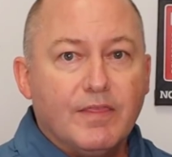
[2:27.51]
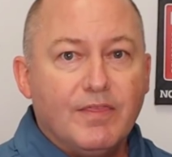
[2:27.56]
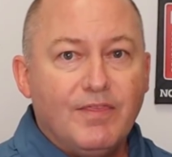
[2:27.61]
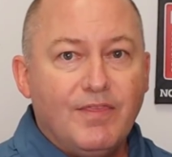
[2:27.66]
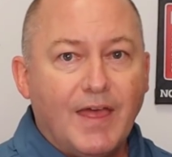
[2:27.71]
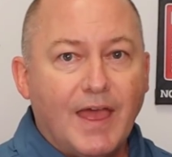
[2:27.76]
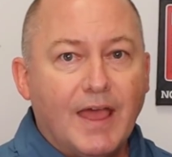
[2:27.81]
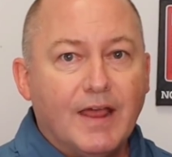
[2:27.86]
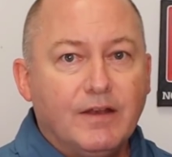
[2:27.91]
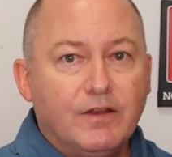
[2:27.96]

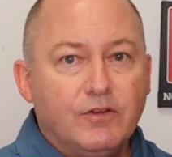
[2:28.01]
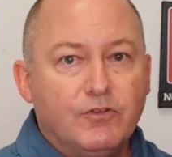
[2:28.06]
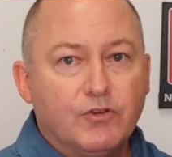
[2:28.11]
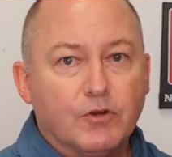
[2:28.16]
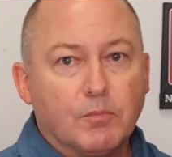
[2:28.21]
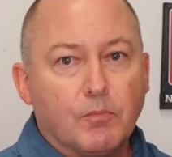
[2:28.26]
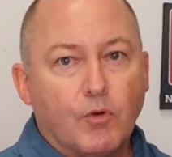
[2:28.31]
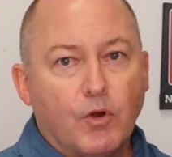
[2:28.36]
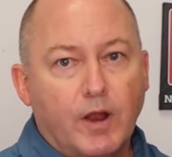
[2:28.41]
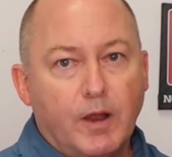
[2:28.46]
that is
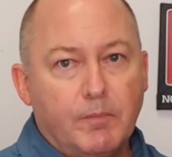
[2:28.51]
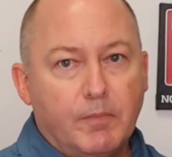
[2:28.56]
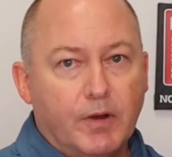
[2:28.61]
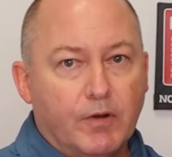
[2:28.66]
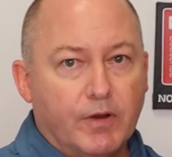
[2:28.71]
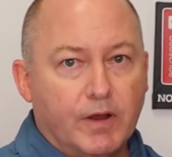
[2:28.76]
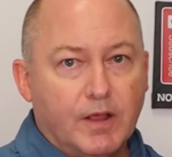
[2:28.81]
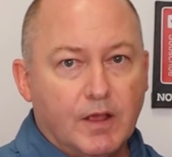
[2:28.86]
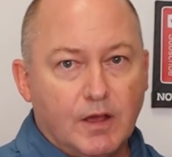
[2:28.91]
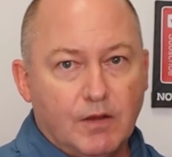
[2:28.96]
your
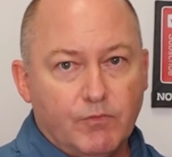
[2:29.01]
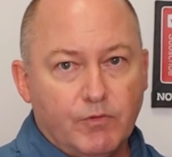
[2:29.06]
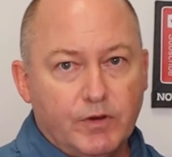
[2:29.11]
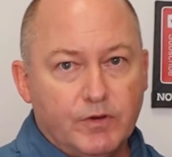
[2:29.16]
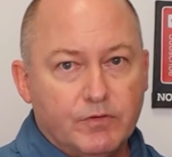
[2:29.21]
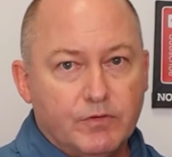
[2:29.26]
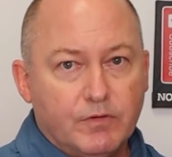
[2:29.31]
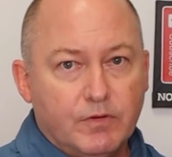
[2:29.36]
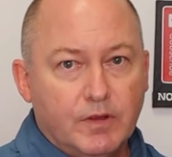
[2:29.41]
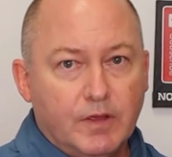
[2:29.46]
primary
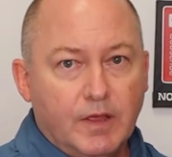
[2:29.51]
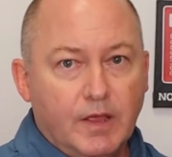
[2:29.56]
coverage.